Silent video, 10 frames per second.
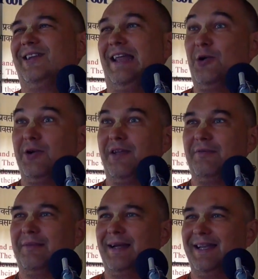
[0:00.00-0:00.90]
They don't
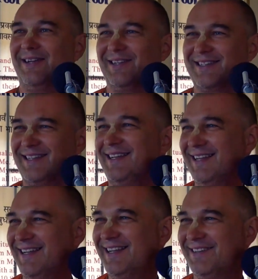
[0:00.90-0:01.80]
give money also
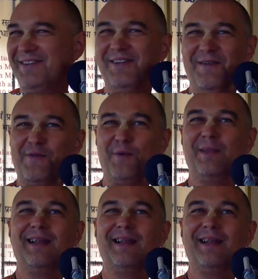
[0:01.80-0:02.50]
for